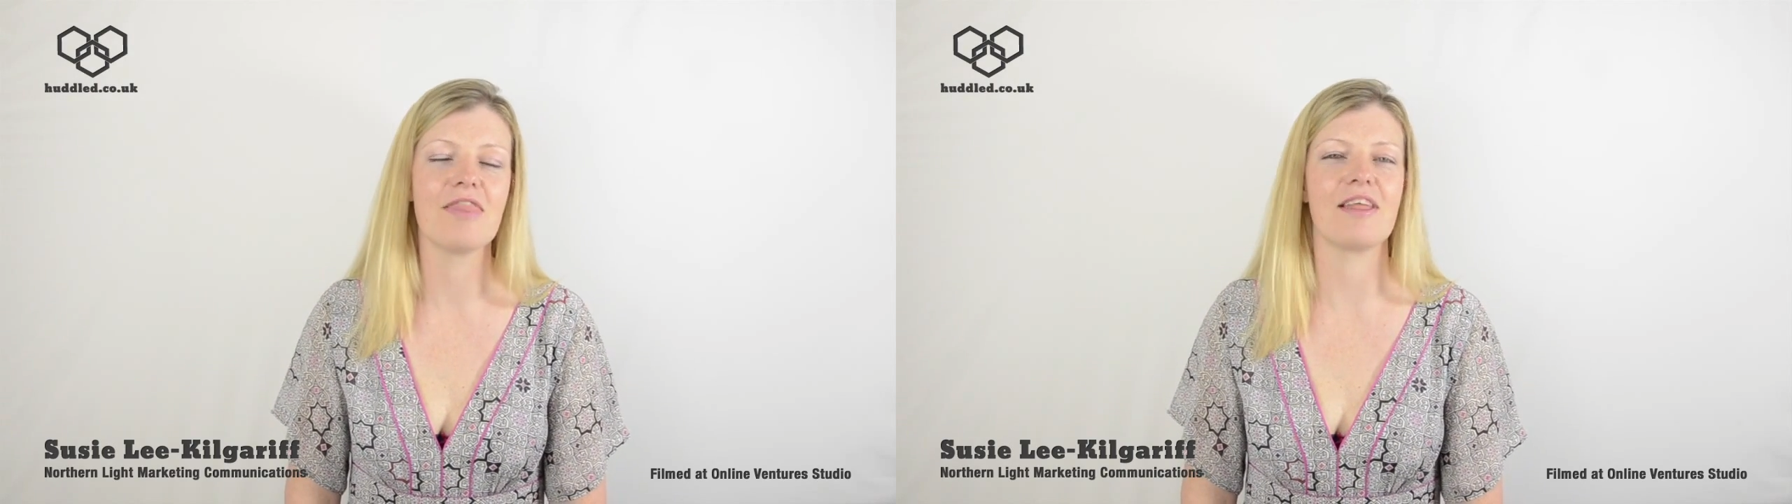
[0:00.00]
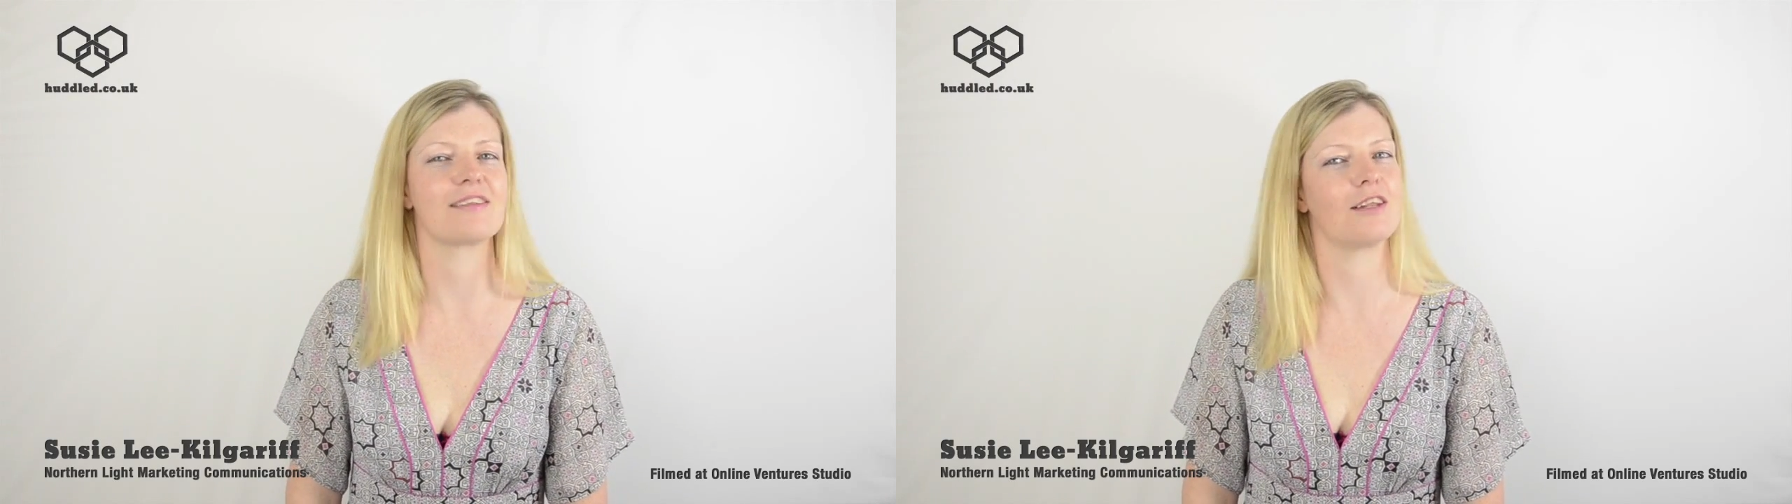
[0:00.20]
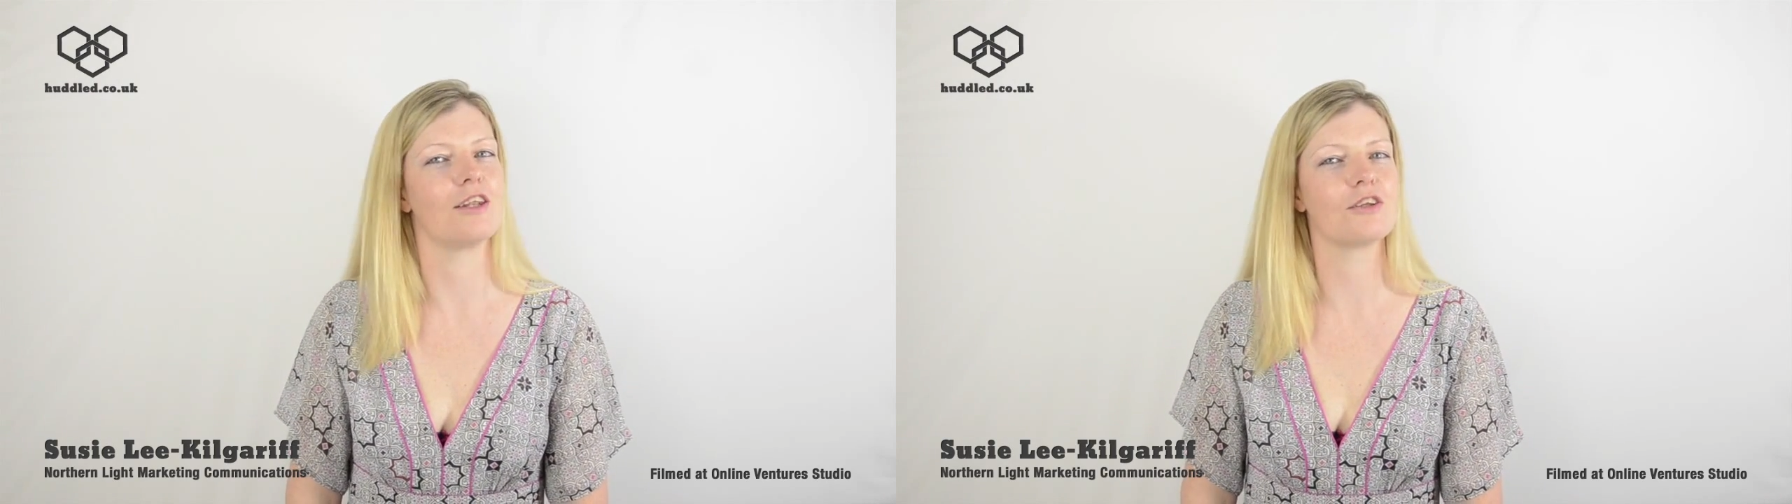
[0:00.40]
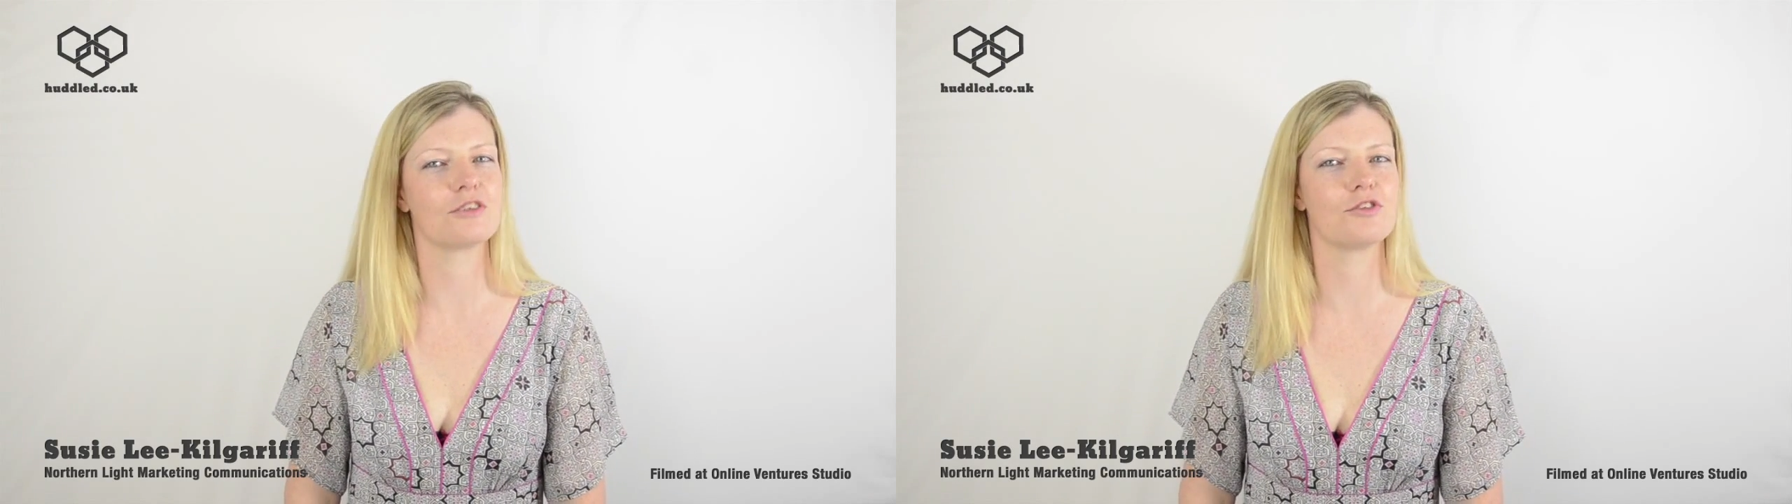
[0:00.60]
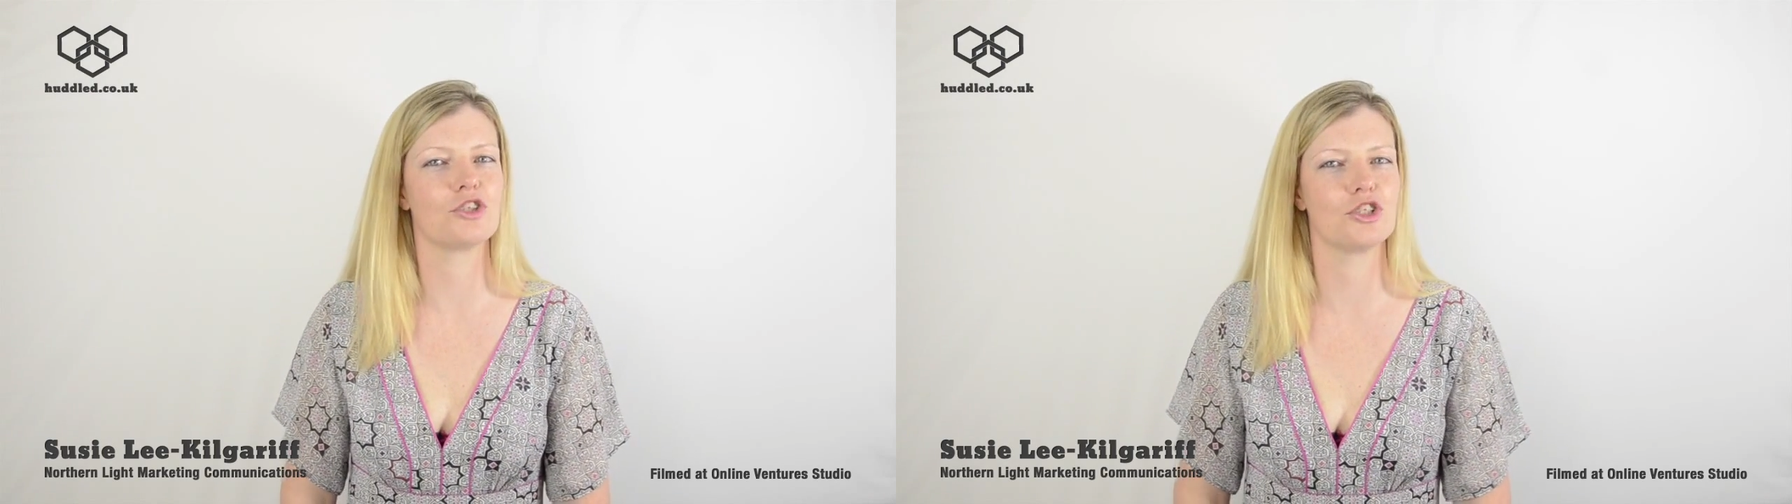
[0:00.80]
That's a
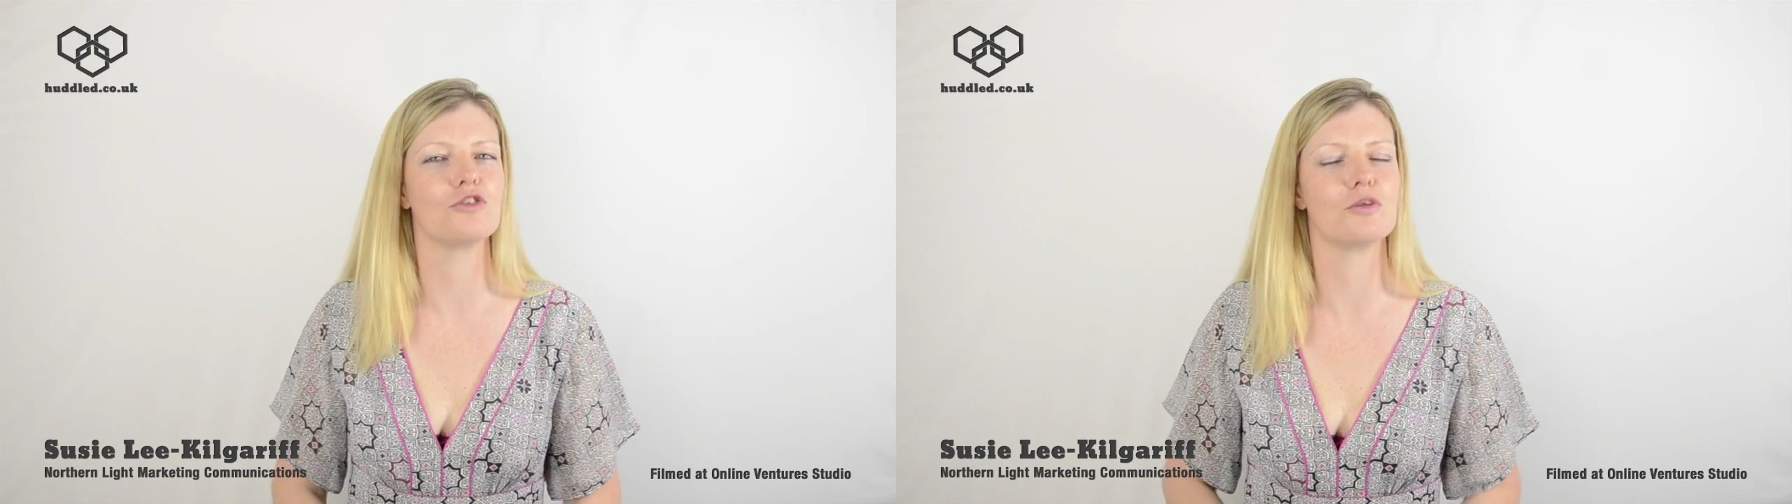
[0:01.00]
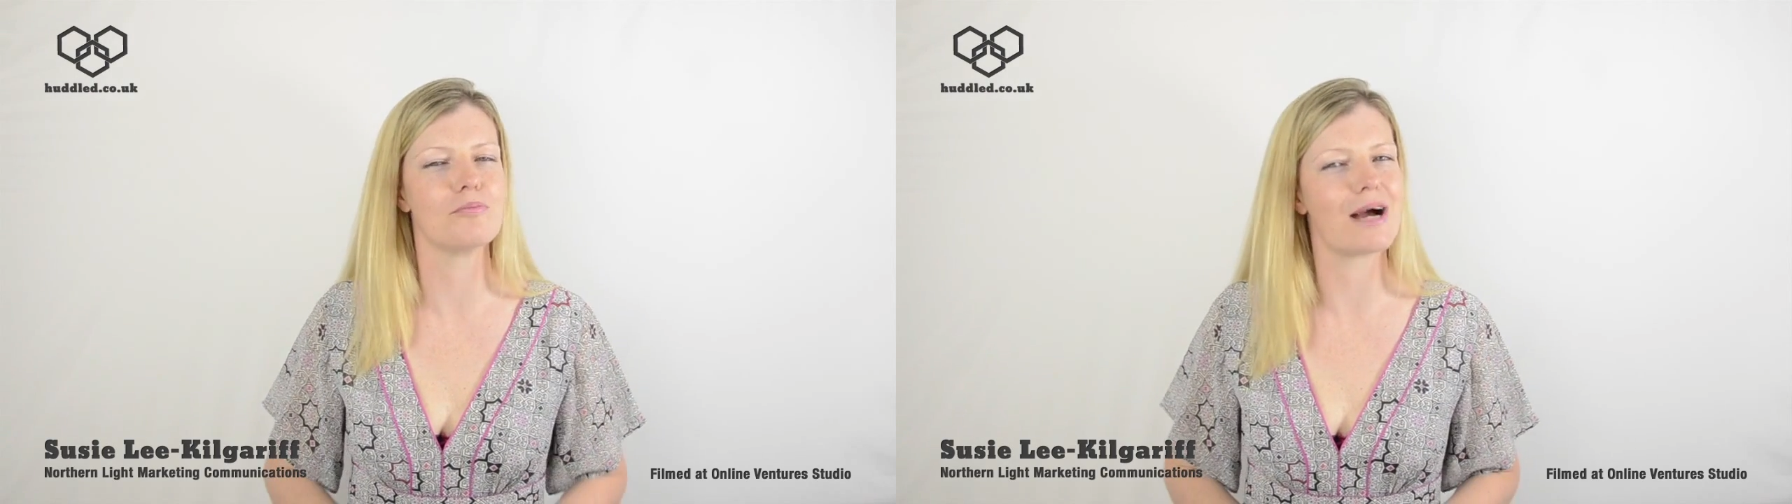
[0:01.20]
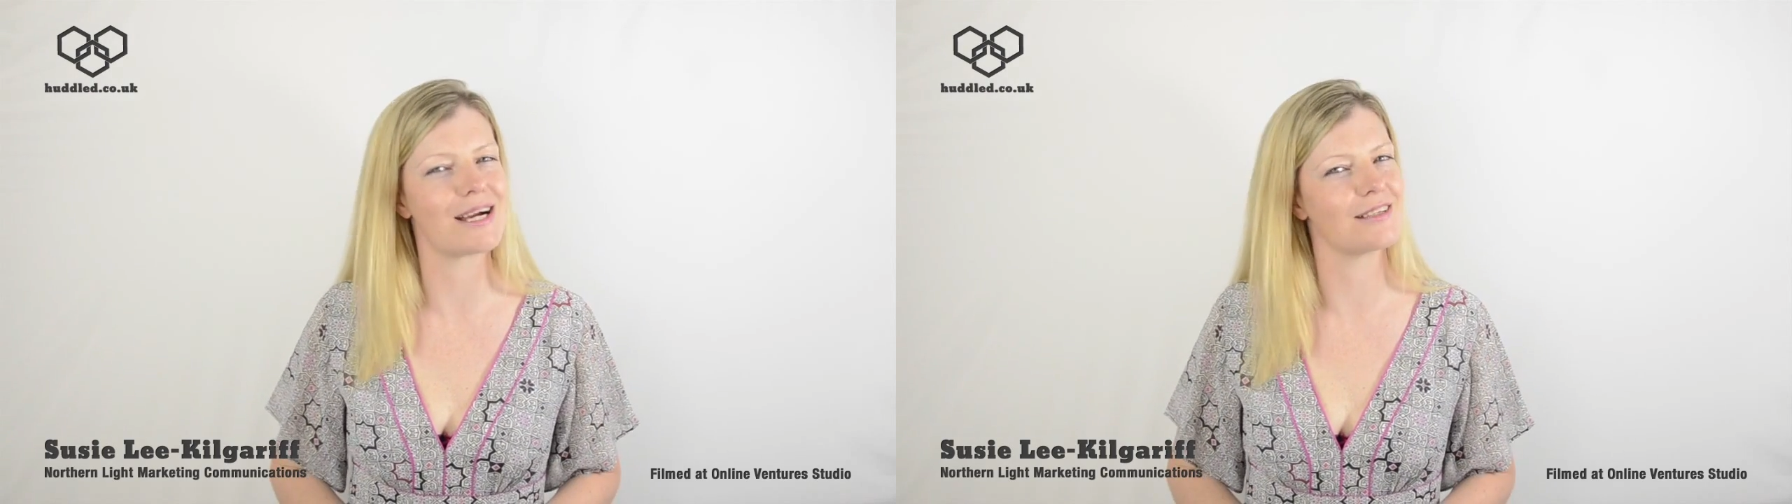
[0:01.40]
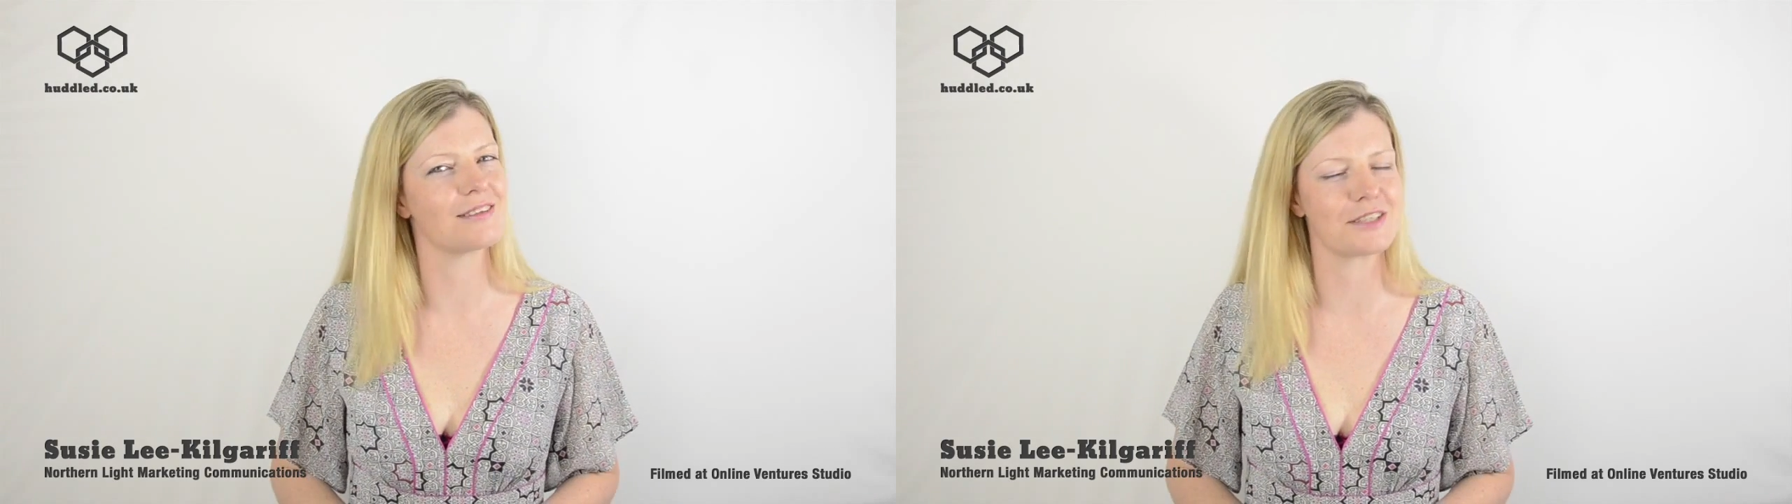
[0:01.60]
lot of student minds